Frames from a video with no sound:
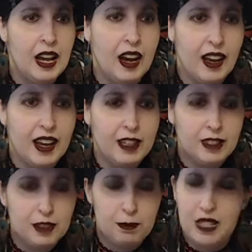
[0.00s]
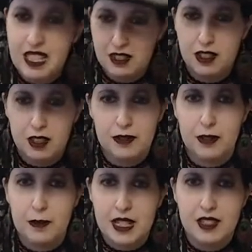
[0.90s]
It'll just be easier for
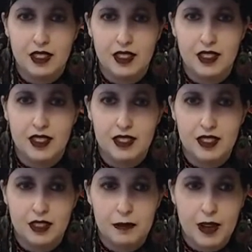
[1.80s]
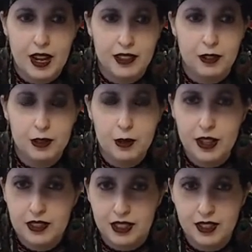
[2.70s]
me to find those
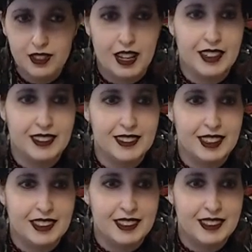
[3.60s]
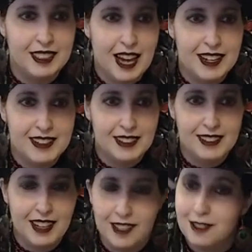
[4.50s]
questions, as chat does
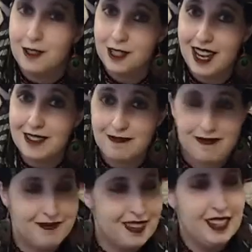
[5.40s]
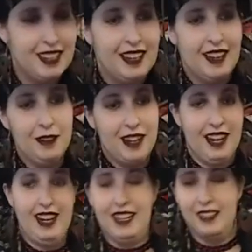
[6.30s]
tend to chat.
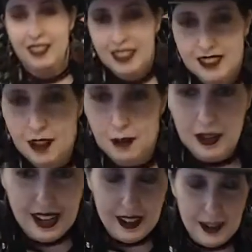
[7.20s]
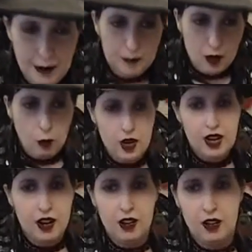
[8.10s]
Okay, so we
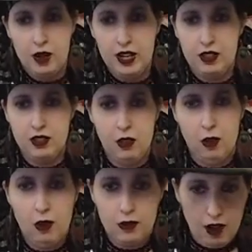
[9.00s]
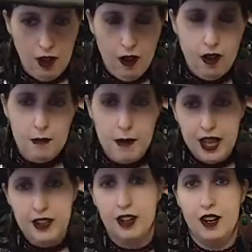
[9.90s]
are going to go over all
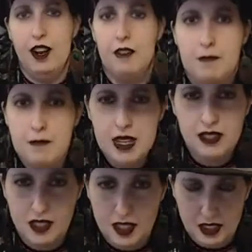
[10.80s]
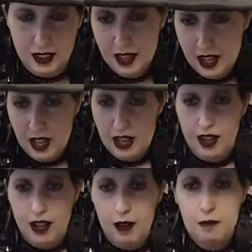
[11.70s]
manner of missile.
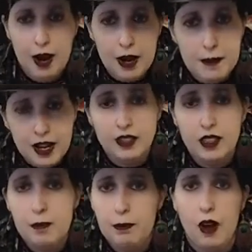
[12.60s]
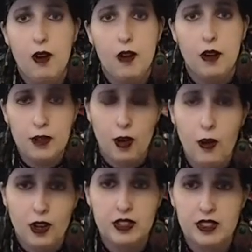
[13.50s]
Primarily bow, of
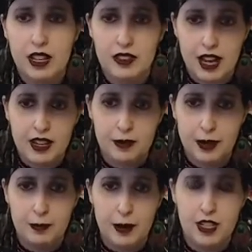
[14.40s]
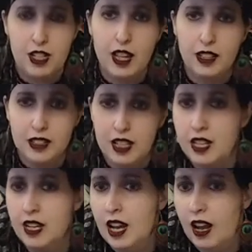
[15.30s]
course, as that is my
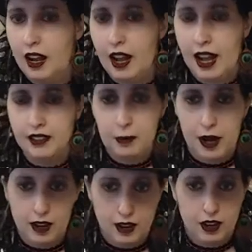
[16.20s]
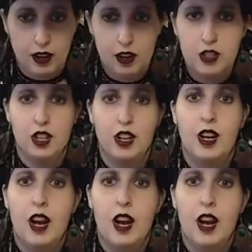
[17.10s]
specialty as a Paragon Archer.